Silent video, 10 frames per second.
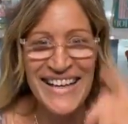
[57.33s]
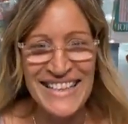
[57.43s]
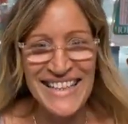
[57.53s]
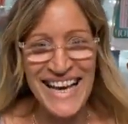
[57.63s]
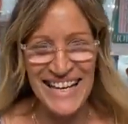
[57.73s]

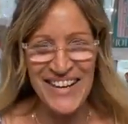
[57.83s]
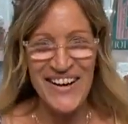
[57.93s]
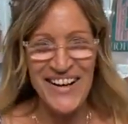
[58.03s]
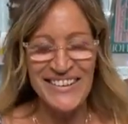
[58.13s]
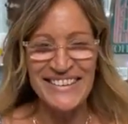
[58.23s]
Isn't that
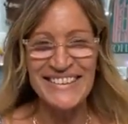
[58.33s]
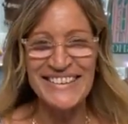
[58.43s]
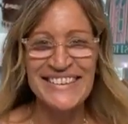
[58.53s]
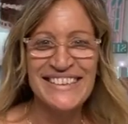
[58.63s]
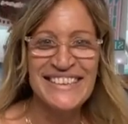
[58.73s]

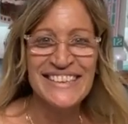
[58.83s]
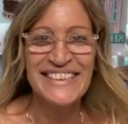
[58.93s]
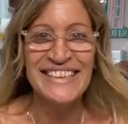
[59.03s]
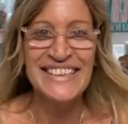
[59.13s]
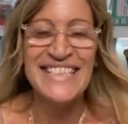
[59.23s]
cool?
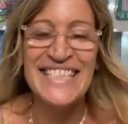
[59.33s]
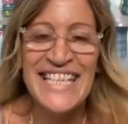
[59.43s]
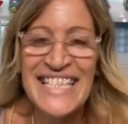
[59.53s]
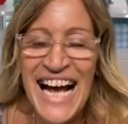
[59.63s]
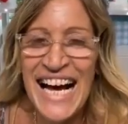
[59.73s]
It
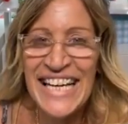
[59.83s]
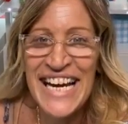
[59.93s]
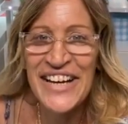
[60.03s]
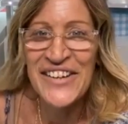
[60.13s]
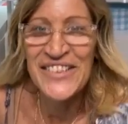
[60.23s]
says on
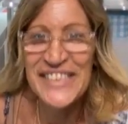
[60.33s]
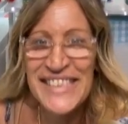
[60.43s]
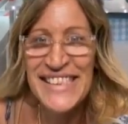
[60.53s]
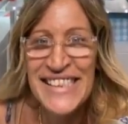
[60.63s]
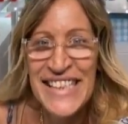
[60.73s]
air.
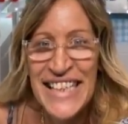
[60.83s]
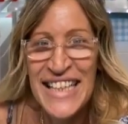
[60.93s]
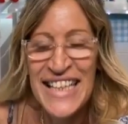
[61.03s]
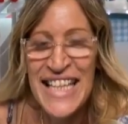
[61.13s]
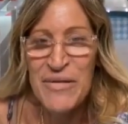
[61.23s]

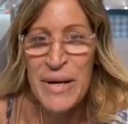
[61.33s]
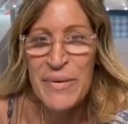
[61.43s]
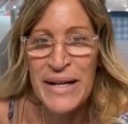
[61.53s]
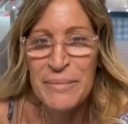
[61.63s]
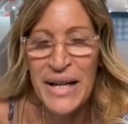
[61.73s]
That way
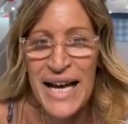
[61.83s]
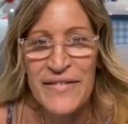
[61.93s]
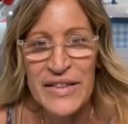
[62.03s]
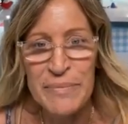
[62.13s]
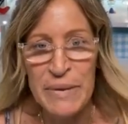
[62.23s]
when I'm
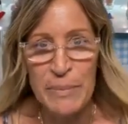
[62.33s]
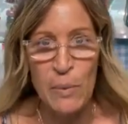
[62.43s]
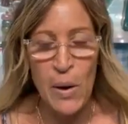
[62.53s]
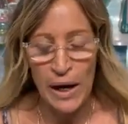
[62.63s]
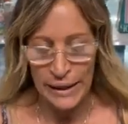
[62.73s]
live and
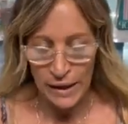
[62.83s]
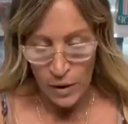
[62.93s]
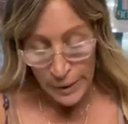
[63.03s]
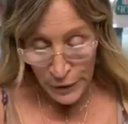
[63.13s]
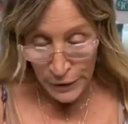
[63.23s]
people walking
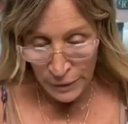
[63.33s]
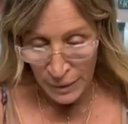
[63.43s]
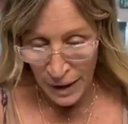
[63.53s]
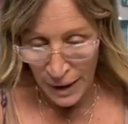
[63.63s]
going, are you